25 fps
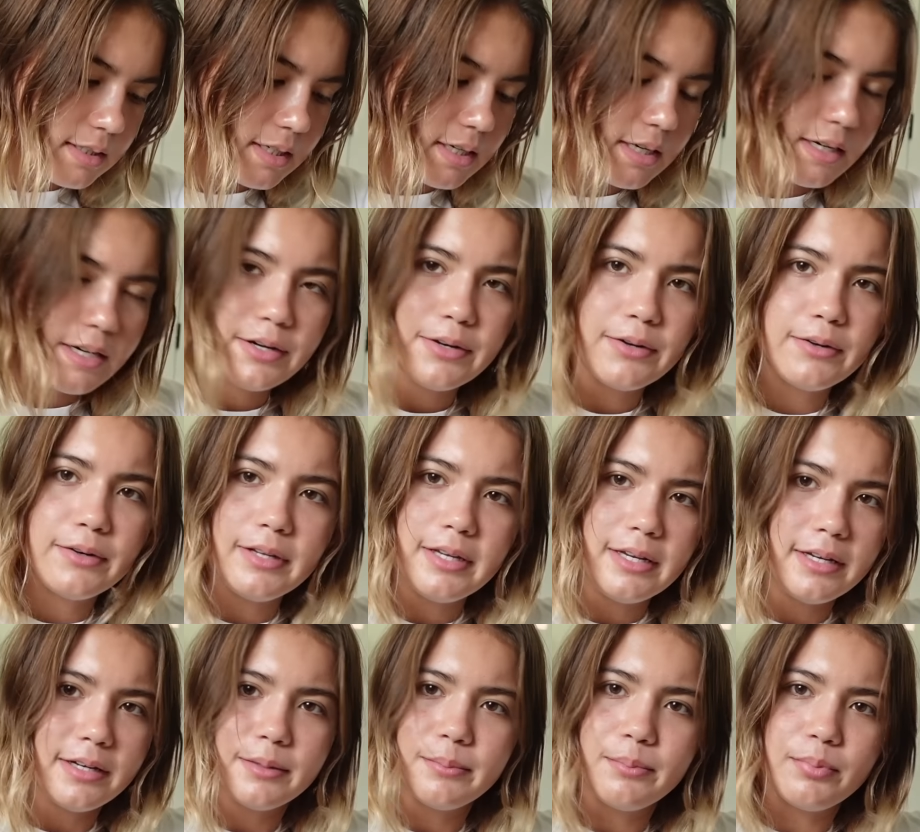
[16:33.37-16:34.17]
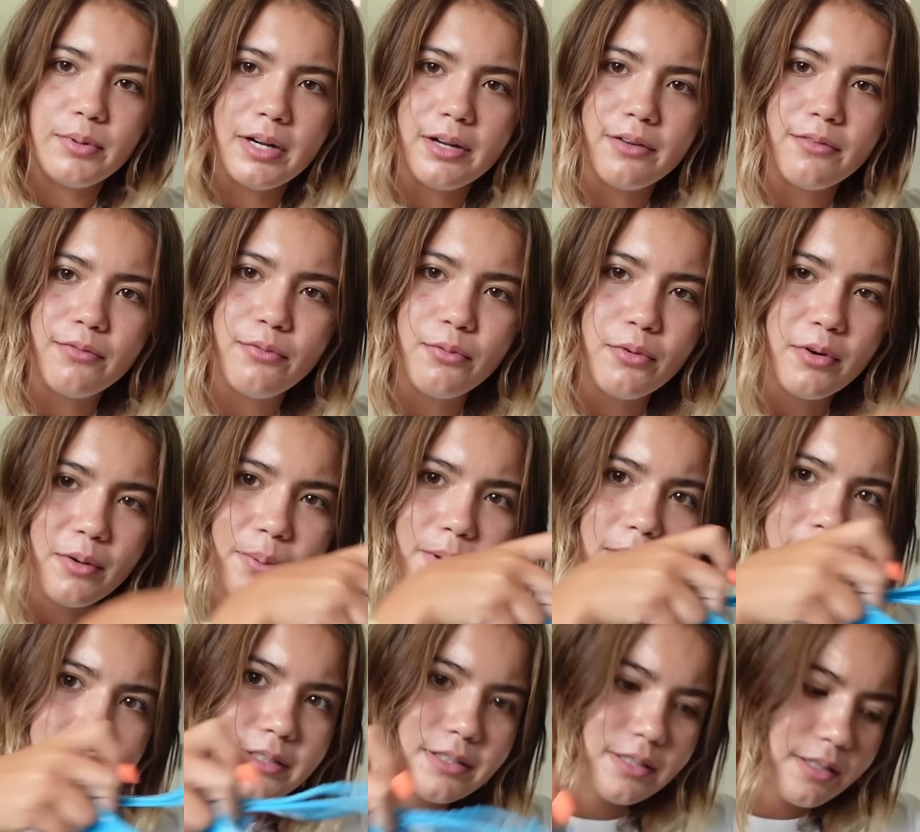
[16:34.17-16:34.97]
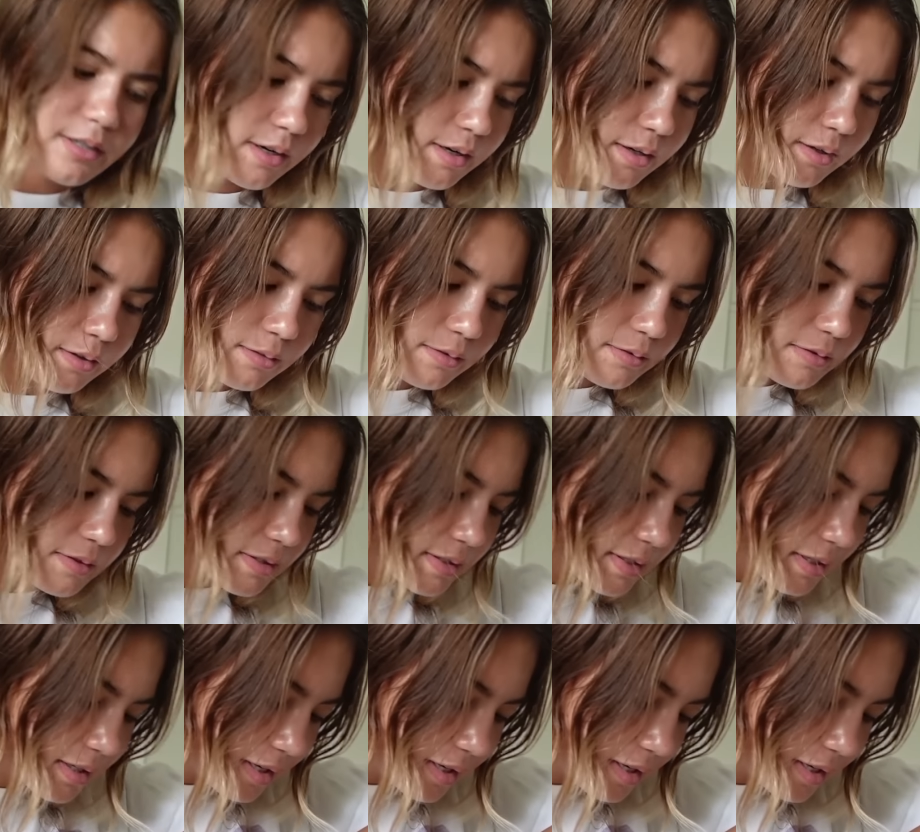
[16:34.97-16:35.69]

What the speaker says: I don't need to bring 4 pairs of goggles.